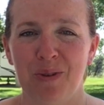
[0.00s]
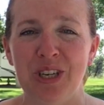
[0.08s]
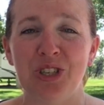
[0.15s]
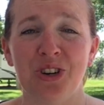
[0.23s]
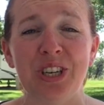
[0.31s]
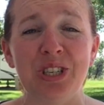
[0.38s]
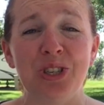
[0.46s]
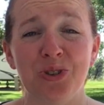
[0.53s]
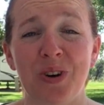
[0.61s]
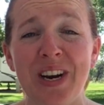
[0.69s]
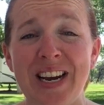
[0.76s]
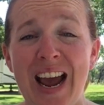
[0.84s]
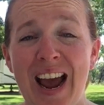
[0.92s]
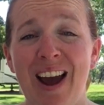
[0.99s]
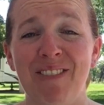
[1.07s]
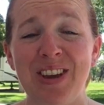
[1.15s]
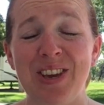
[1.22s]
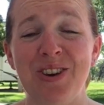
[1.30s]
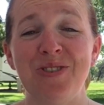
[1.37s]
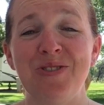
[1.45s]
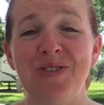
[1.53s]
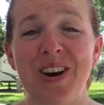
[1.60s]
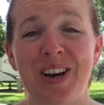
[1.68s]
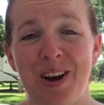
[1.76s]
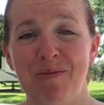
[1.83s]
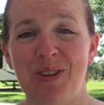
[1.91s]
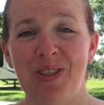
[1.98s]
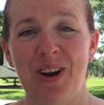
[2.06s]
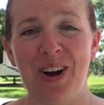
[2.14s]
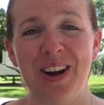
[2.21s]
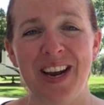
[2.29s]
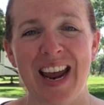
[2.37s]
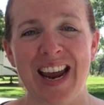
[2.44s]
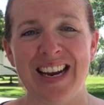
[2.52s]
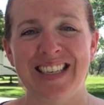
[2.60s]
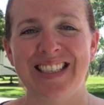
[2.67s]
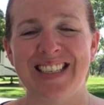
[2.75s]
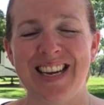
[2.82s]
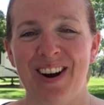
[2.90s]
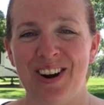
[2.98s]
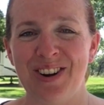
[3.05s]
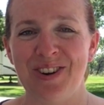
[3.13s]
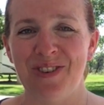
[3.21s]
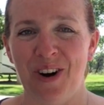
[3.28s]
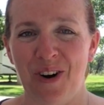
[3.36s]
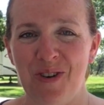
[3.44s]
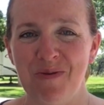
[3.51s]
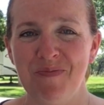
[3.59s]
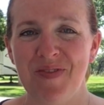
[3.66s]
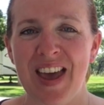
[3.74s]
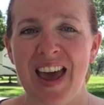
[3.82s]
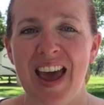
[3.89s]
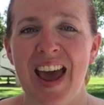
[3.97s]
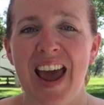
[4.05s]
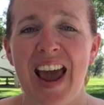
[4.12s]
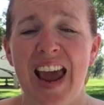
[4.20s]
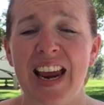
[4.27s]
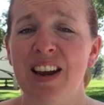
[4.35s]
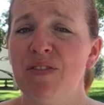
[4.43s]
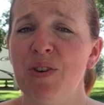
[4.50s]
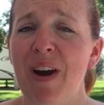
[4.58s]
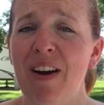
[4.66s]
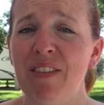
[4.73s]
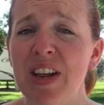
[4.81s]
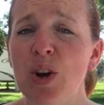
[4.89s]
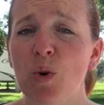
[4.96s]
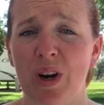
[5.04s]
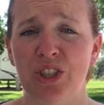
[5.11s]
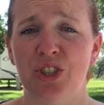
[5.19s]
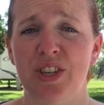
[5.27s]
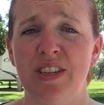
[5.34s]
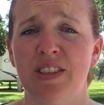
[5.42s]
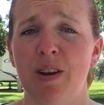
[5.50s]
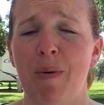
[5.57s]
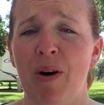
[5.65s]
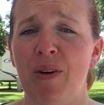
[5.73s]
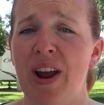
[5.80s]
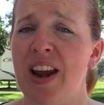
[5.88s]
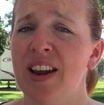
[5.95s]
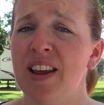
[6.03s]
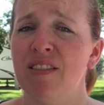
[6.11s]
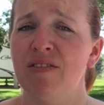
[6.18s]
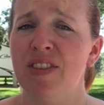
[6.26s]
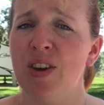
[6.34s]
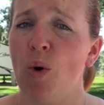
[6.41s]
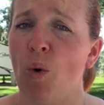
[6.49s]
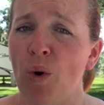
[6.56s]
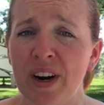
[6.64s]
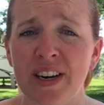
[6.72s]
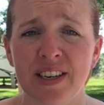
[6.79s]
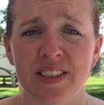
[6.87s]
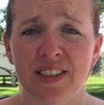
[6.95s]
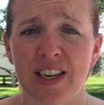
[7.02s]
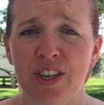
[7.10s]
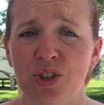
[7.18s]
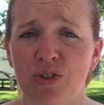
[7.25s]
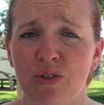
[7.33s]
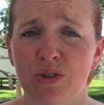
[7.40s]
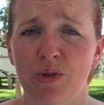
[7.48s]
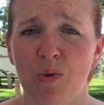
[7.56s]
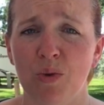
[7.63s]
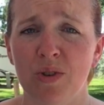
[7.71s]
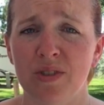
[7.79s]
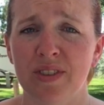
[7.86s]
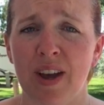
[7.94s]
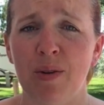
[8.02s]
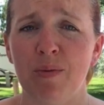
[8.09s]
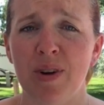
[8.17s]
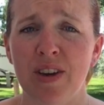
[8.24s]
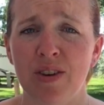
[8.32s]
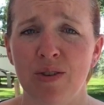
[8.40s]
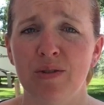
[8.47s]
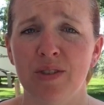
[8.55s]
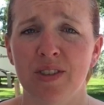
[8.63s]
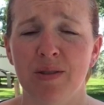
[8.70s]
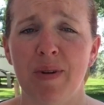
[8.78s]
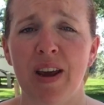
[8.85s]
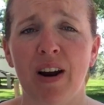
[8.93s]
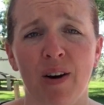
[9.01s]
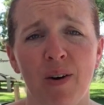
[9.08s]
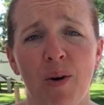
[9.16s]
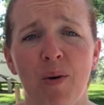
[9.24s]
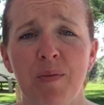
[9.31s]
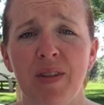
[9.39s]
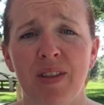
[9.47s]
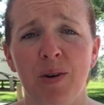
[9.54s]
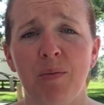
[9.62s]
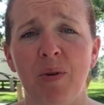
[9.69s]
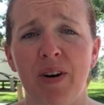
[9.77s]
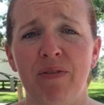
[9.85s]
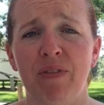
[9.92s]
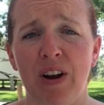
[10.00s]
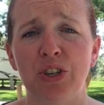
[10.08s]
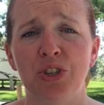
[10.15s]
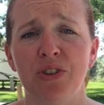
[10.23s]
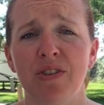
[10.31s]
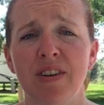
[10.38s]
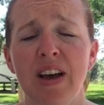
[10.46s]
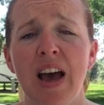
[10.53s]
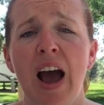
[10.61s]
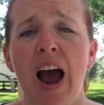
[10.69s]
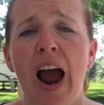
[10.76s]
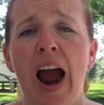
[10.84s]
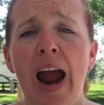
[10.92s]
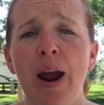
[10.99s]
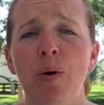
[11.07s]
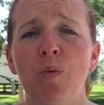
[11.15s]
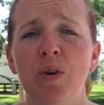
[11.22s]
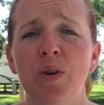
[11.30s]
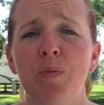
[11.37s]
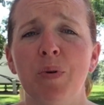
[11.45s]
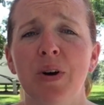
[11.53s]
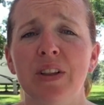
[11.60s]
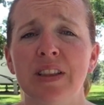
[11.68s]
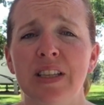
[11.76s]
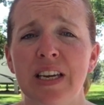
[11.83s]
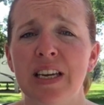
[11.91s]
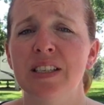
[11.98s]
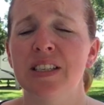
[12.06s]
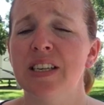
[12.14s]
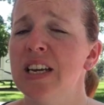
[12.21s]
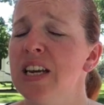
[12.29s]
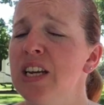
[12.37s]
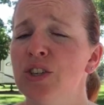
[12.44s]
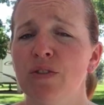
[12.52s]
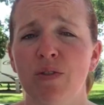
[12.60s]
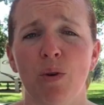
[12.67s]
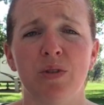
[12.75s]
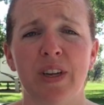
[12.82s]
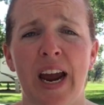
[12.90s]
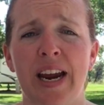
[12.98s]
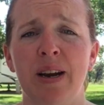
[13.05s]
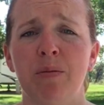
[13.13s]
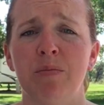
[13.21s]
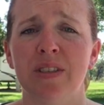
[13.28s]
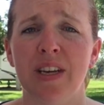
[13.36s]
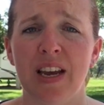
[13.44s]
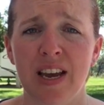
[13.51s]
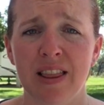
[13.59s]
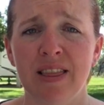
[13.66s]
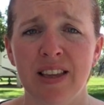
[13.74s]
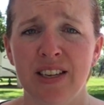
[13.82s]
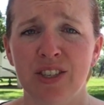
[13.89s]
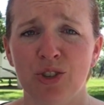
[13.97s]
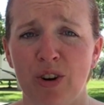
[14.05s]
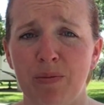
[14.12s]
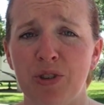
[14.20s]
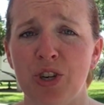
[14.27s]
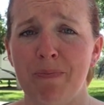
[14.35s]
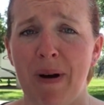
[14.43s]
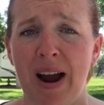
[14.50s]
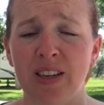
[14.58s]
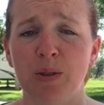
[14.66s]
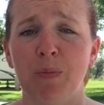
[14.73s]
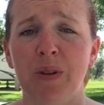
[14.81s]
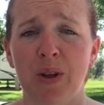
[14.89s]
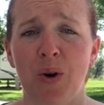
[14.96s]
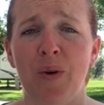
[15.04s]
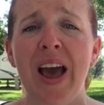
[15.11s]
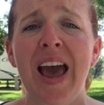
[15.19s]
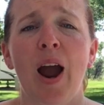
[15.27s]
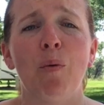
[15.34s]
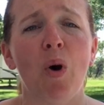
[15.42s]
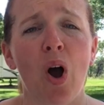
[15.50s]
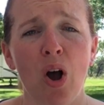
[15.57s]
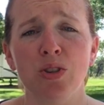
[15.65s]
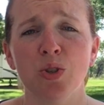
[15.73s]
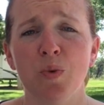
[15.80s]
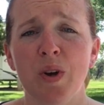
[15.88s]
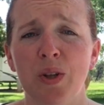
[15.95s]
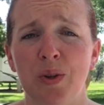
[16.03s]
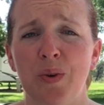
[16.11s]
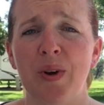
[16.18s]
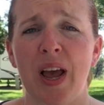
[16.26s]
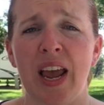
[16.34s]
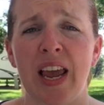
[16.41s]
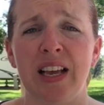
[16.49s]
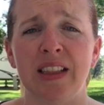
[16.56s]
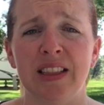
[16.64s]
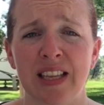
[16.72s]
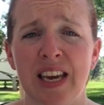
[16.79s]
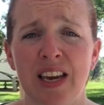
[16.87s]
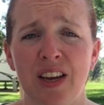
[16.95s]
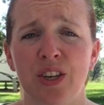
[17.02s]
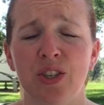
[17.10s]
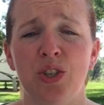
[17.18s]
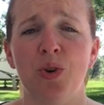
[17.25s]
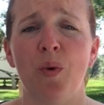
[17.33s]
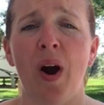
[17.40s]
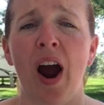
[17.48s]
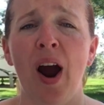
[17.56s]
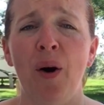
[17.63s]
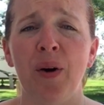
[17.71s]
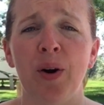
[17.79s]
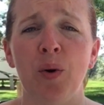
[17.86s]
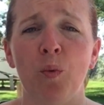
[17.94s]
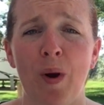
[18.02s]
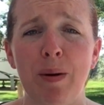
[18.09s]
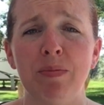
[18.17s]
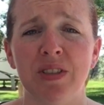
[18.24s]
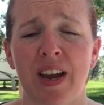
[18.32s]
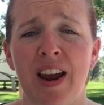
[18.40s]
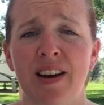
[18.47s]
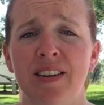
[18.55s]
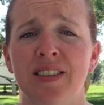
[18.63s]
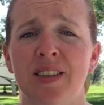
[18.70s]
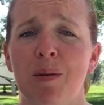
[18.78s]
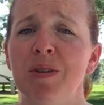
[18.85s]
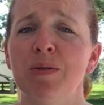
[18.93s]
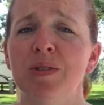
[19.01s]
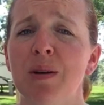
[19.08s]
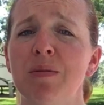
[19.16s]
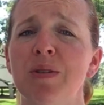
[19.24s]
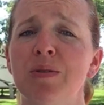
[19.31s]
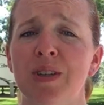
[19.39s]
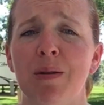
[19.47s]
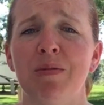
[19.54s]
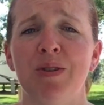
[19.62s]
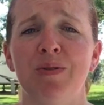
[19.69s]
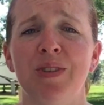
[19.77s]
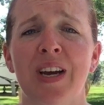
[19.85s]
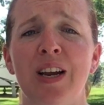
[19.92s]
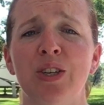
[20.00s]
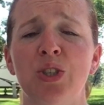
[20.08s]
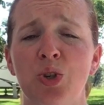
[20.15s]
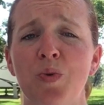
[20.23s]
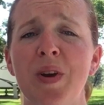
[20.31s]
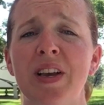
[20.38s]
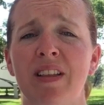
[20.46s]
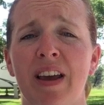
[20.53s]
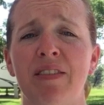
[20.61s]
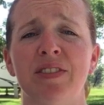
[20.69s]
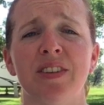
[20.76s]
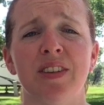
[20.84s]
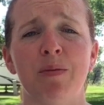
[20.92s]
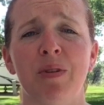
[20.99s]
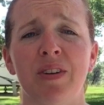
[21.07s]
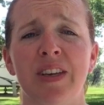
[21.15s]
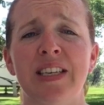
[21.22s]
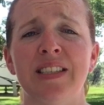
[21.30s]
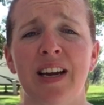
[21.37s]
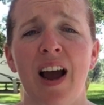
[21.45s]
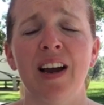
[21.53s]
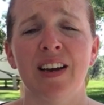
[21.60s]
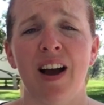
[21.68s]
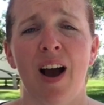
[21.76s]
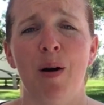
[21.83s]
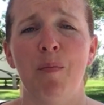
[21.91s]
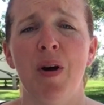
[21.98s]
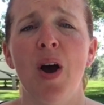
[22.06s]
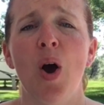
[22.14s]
We sure enjoyed having you come along and see our new home. And if you have any questions about any of the organizational tools that we use to make our home a little more functional, I will put links to each of those items in the description box below. I will also include a link to our website, www.doinglifedeliberately.com,